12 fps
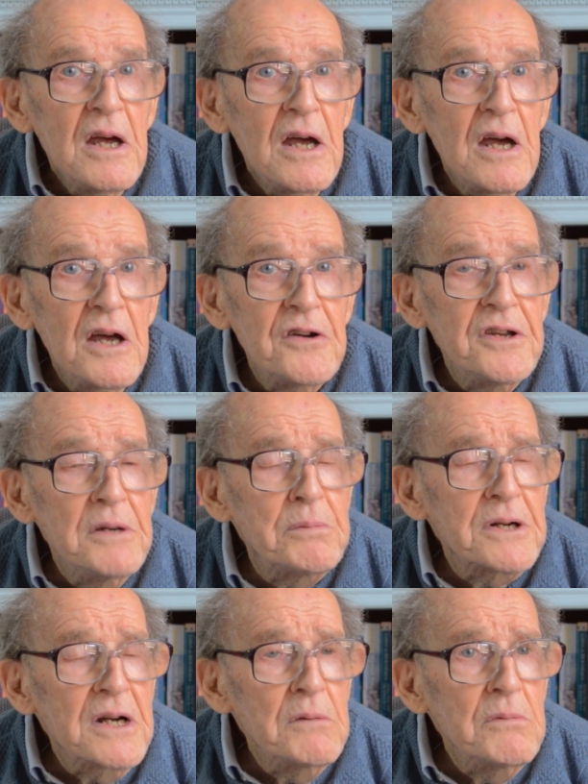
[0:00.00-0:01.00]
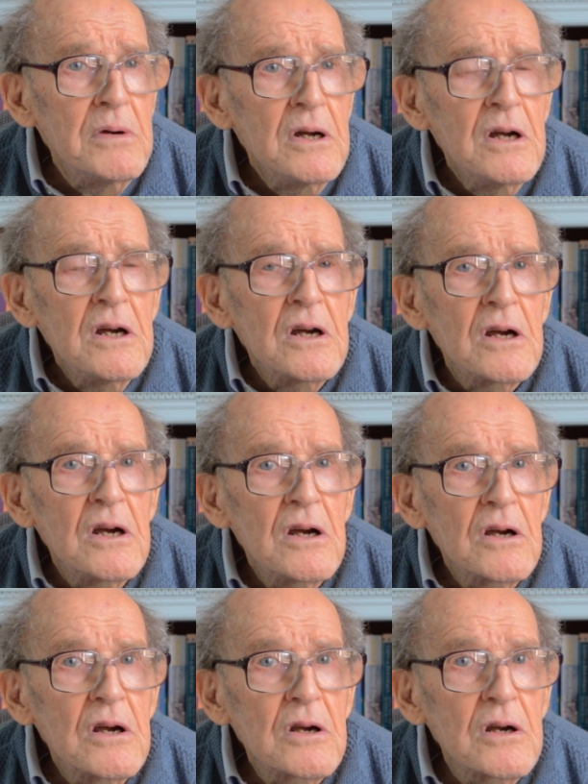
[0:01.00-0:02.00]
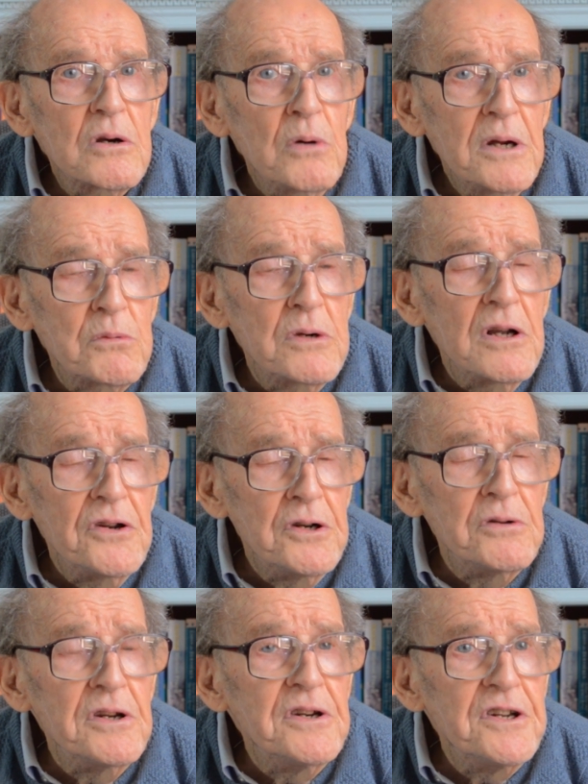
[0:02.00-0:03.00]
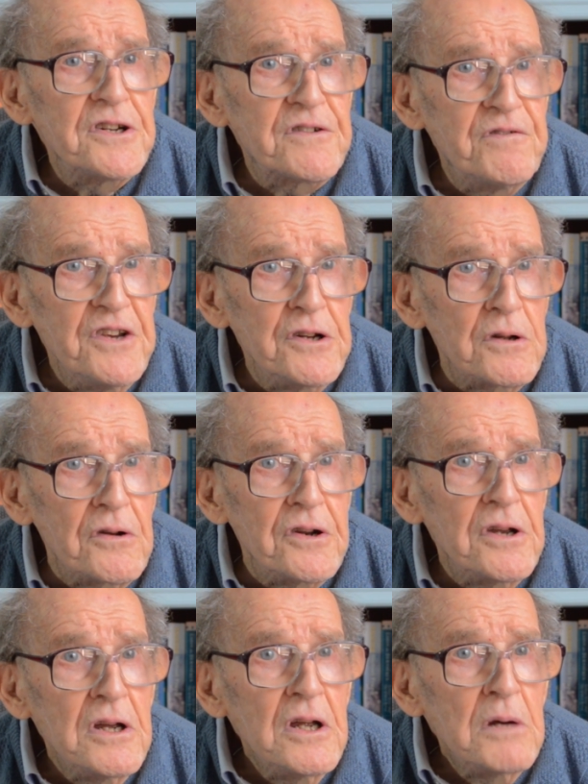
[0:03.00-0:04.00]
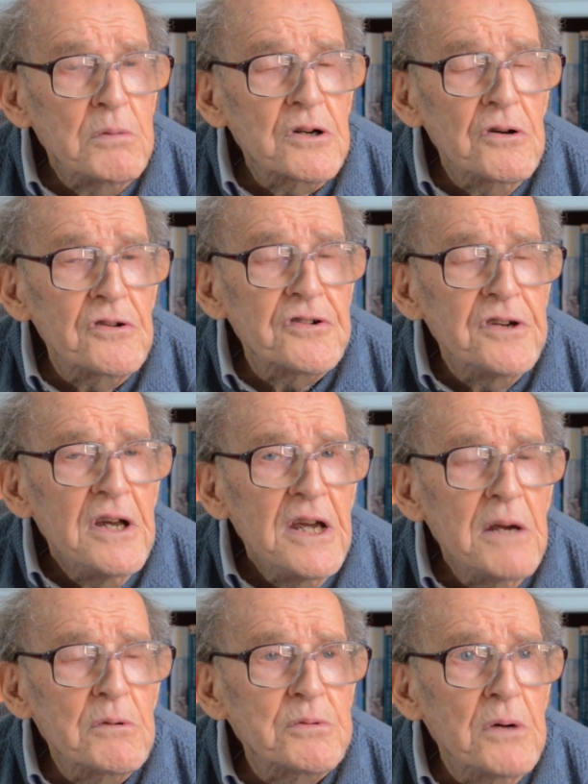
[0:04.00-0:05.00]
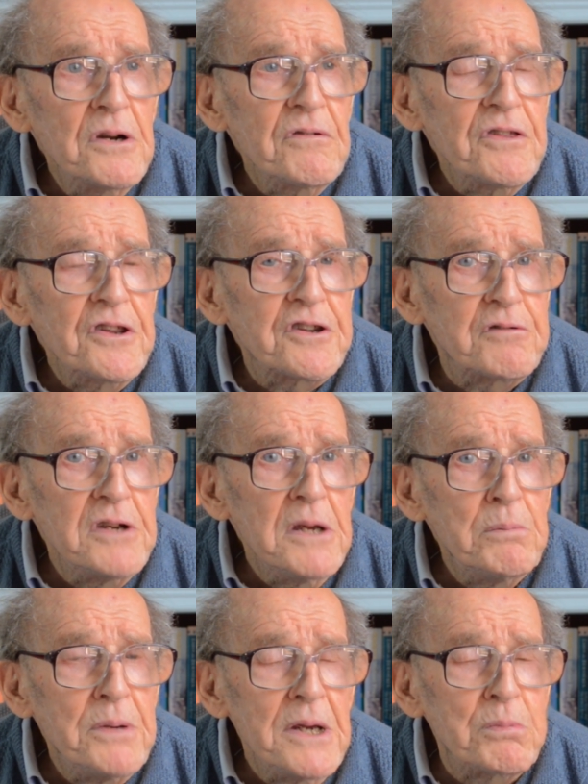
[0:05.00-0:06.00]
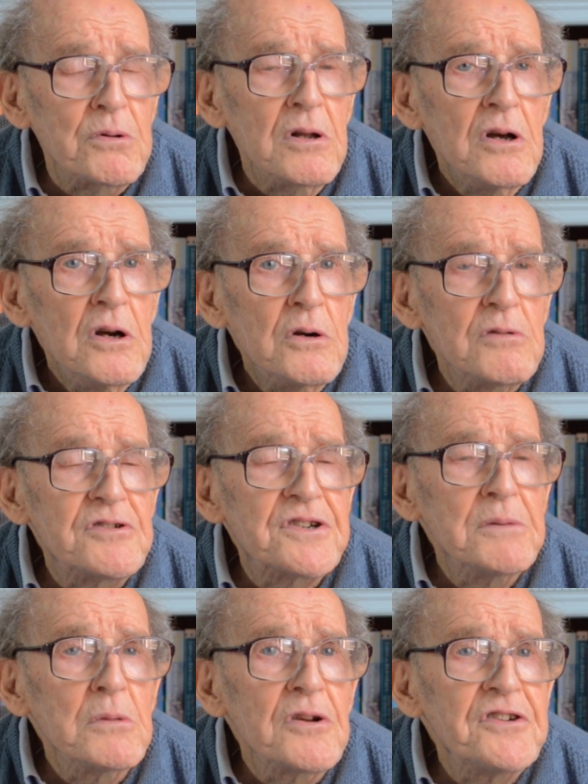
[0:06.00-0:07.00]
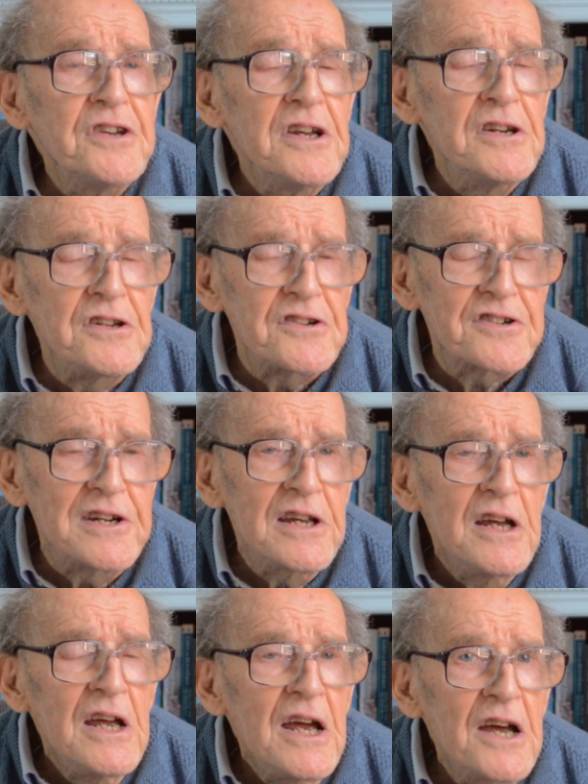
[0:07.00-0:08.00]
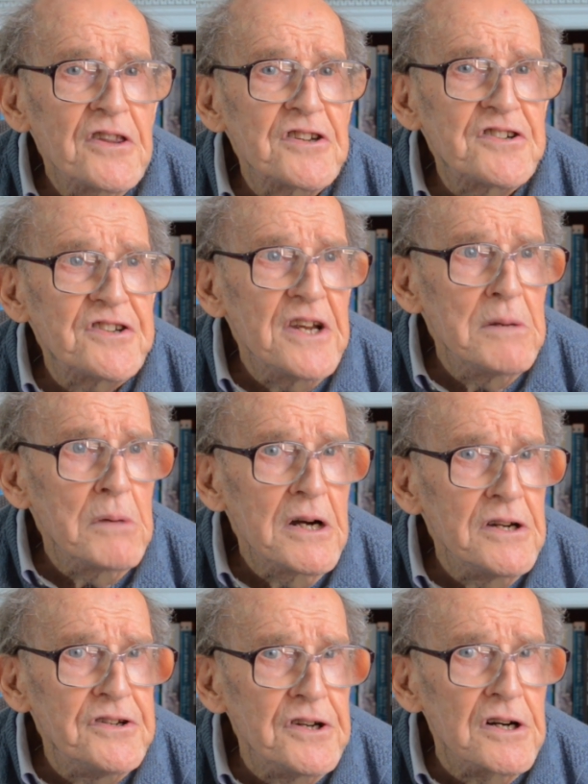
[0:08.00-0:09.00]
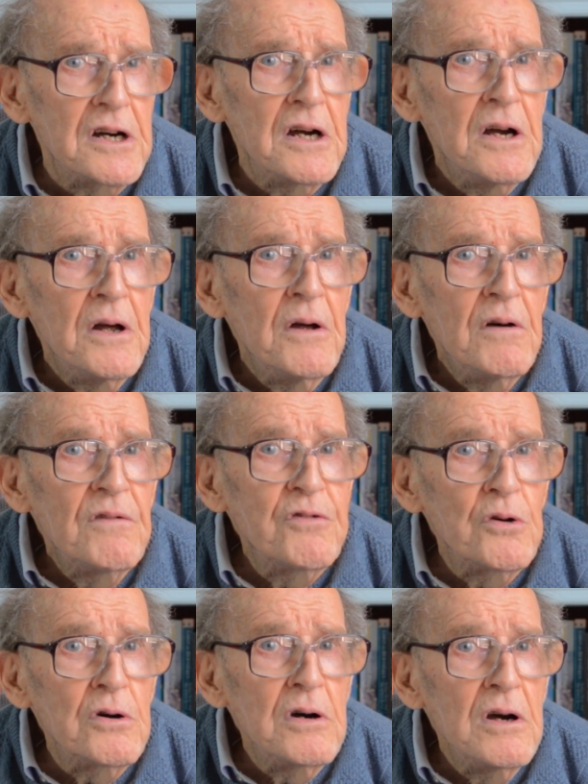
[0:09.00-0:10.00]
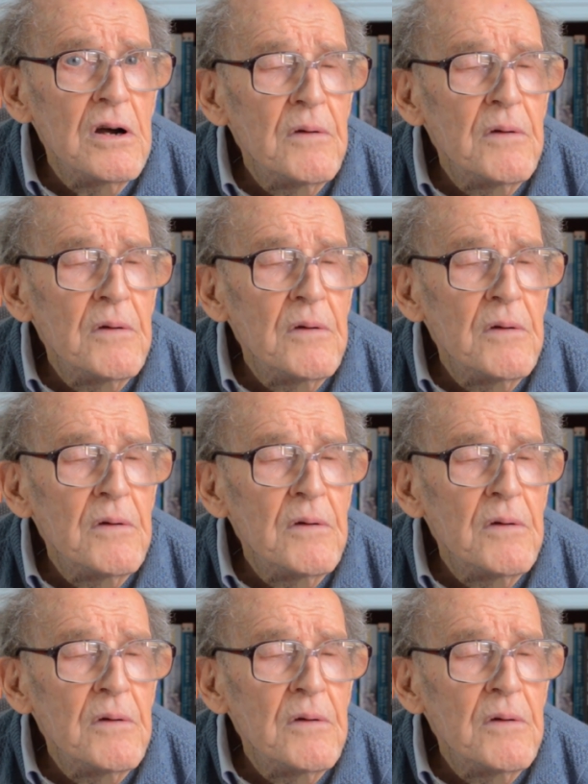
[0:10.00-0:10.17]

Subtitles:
And he had become quite well known in his field because he was one of the three people who simultaneously had the same idea for